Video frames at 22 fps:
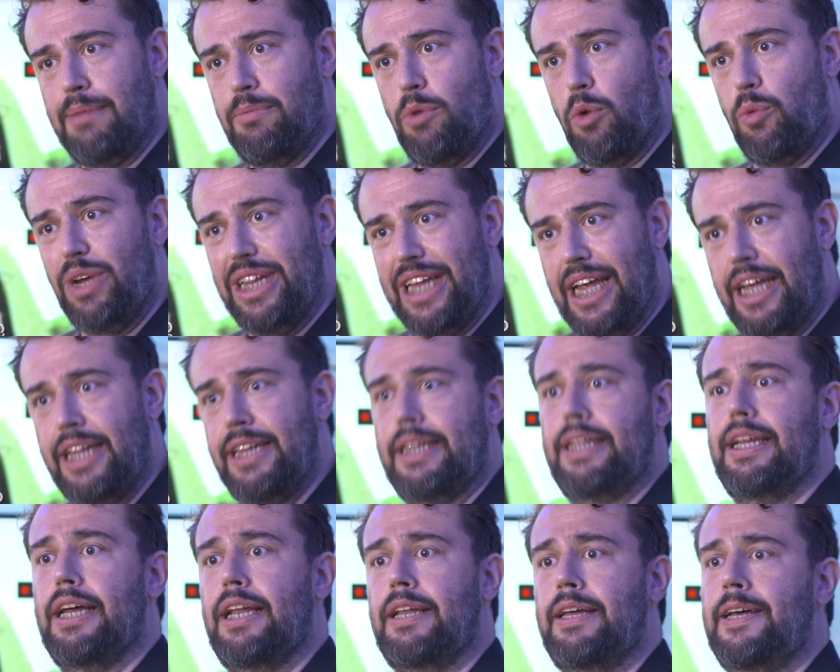a demo with
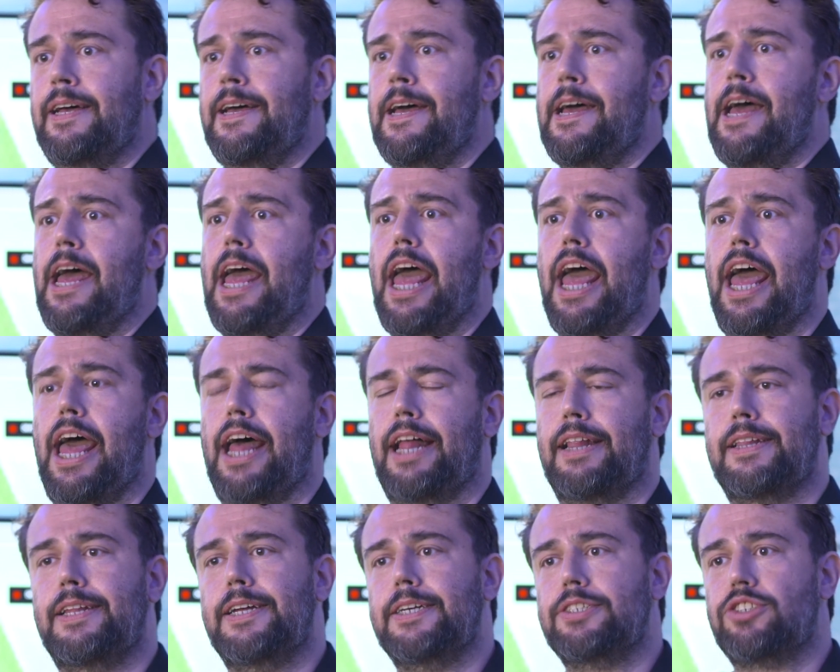Intel.
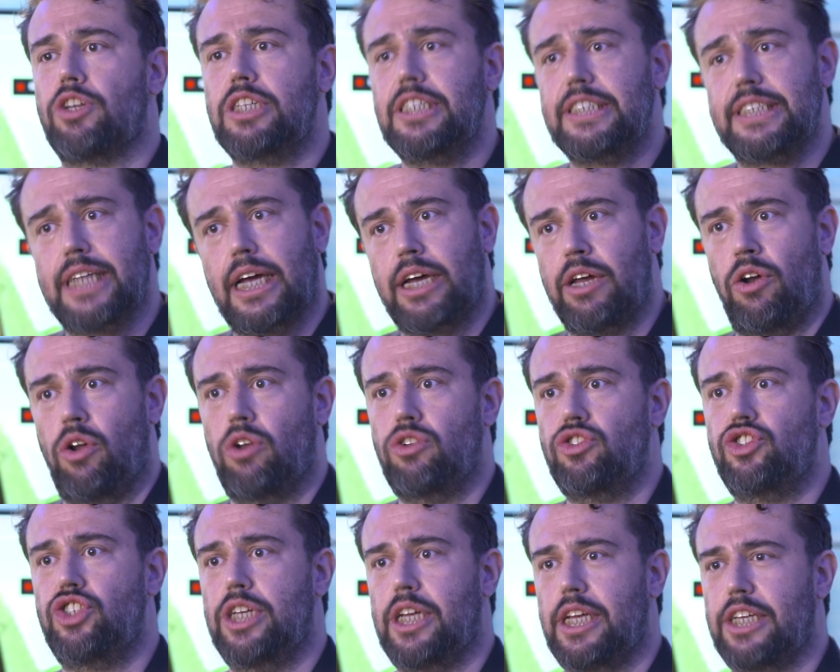And so this
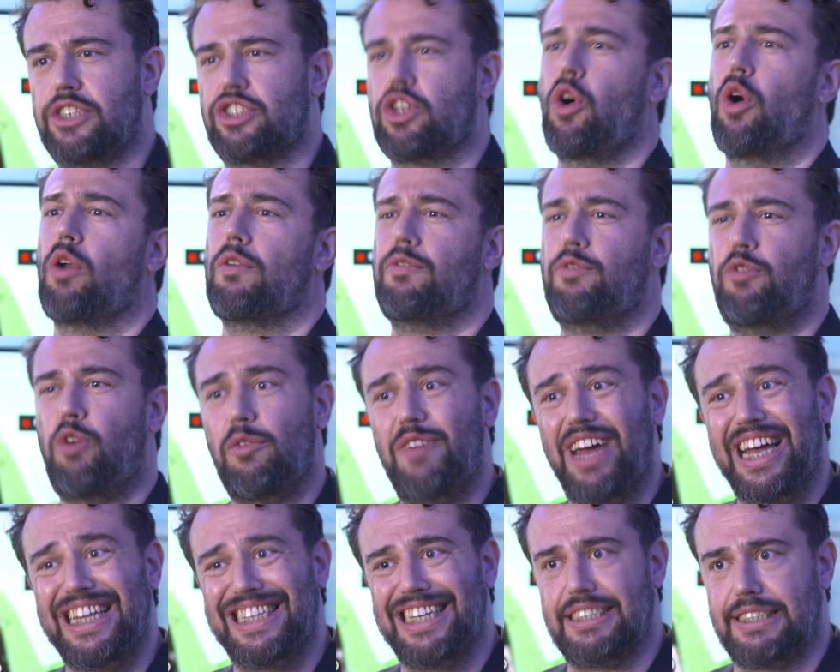technology is called
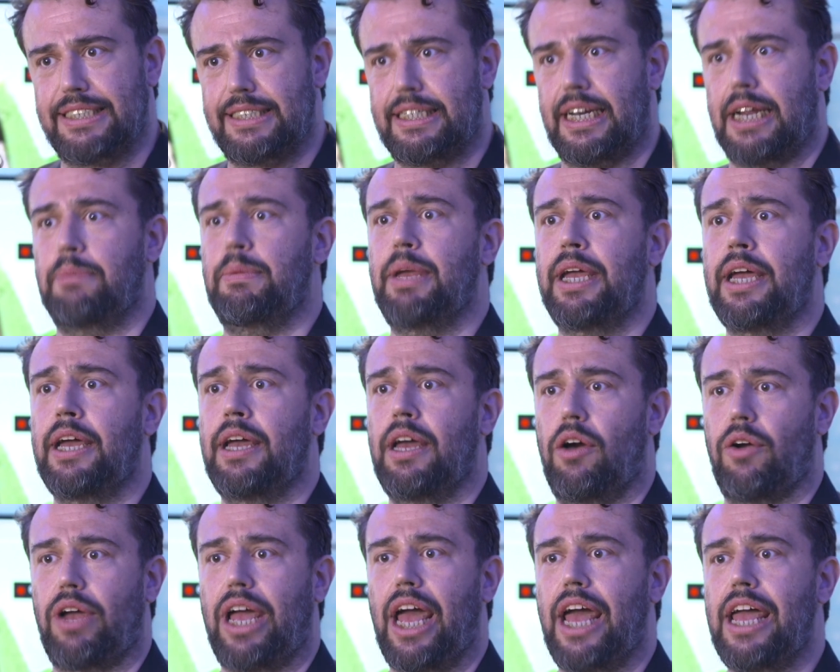Foveated Streaming,
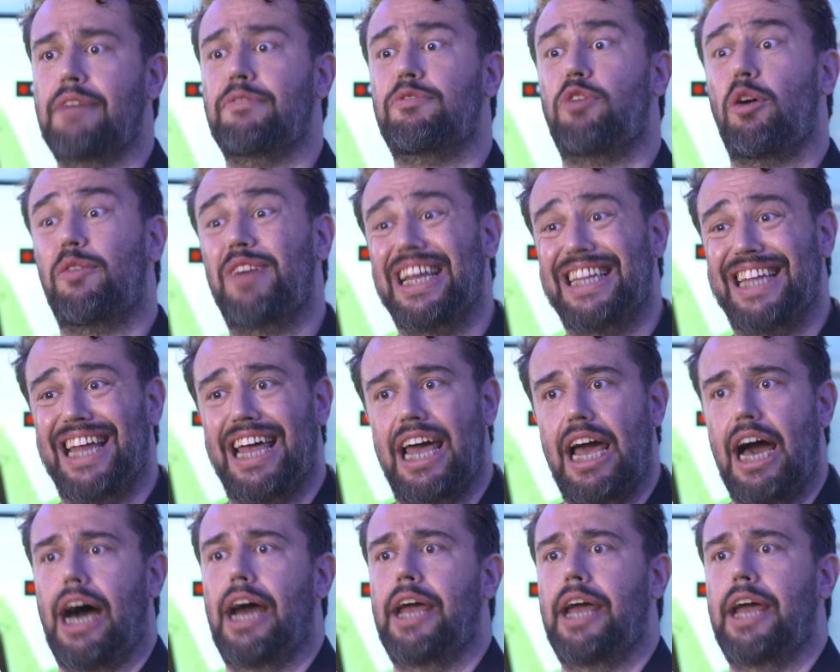okay, and Foveated